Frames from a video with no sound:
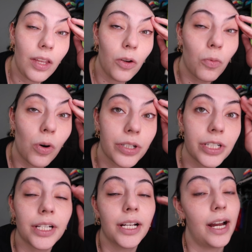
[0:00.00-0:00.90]

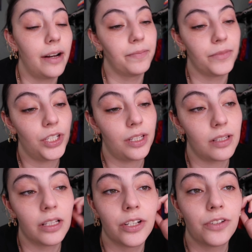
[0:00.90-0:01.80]
water just as
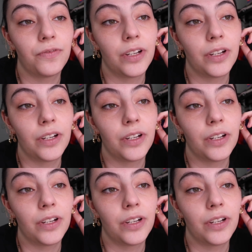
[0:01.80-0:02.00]
a lunch,